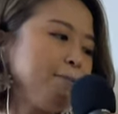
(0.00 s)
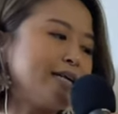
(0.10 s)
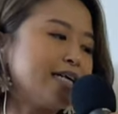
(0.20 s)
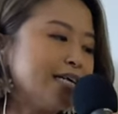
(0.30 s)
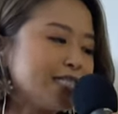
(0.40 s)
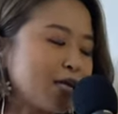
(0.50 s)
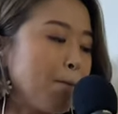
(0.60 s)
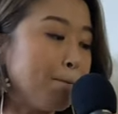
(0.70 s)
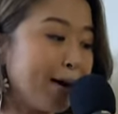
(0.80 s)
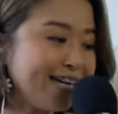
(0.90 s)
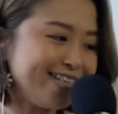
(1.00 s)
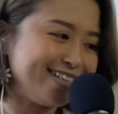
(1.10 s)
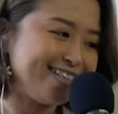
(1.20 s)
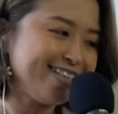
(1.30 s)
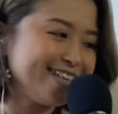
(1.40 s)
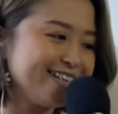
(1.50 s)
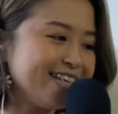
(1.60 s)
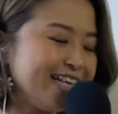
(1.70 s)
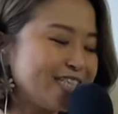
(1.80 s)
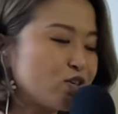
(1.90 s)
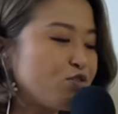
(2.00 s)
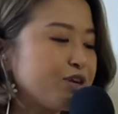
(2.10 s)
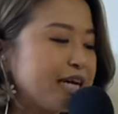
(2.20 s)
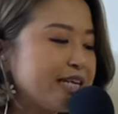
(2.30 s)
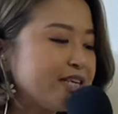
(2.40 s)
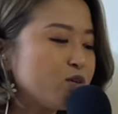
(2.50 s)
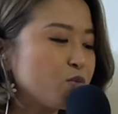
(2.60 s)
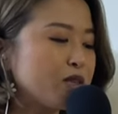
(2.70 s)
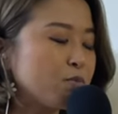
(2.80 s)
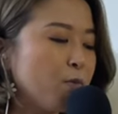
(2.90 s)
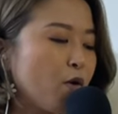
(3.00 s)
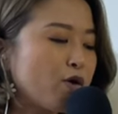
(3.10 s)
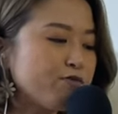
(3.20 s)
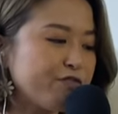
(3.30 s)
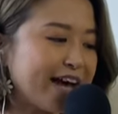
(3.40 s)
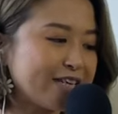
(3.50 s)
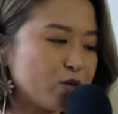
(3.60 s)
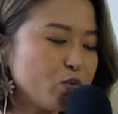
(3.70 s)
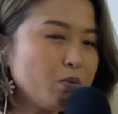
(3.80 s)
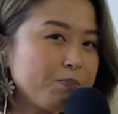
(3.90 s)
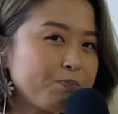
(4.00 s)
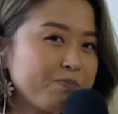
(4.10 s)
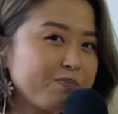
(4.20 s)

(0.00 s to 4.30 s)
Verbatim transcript: Because money is created with more value,